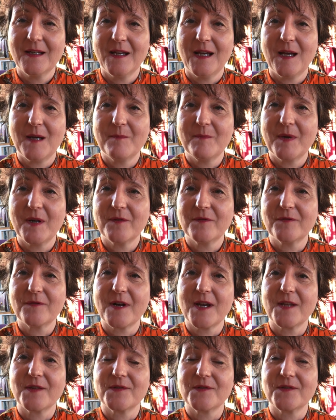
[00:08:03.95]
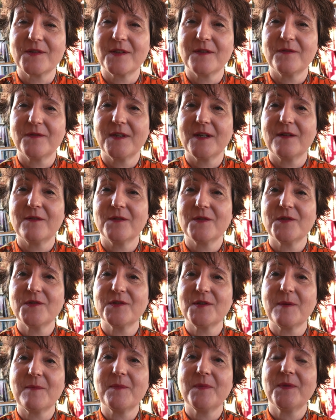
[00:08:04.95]
And my friends, if there is
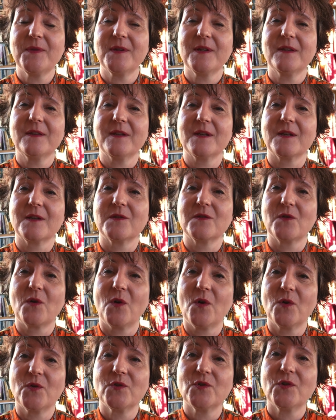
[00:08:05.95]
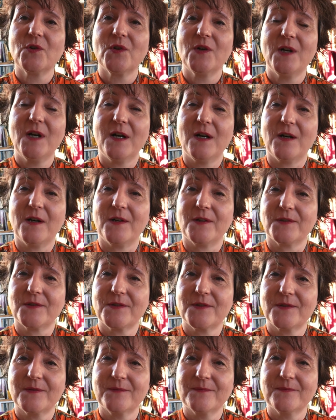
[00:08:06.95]
something that is on your heart